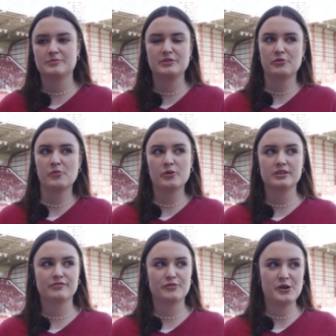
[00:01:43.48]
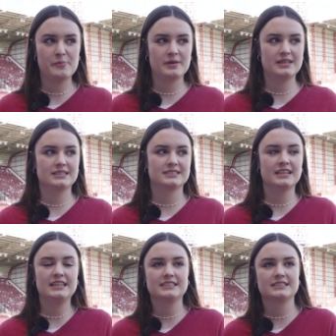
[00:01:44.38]
to be rewarded for it, but it's
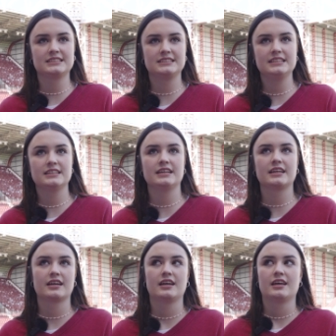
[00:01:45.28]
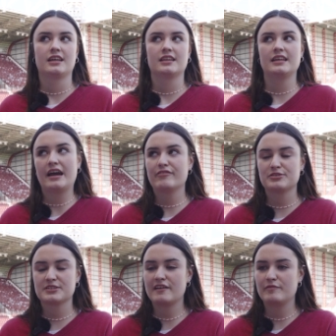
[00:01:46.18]
nice to see the, like the
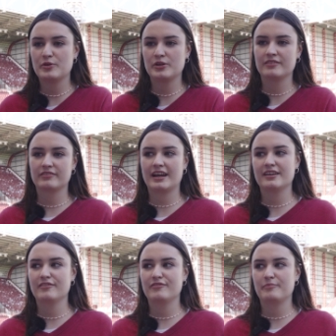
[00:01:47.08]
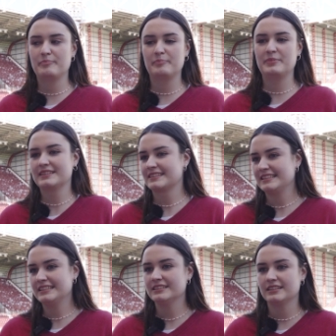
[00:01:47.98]
efforts that I've put in. It kind of been
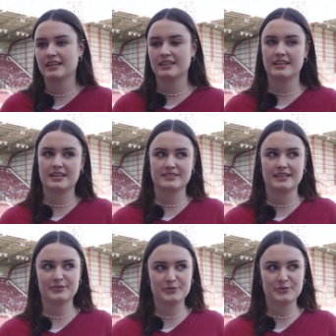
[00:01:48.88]
seen and that it's like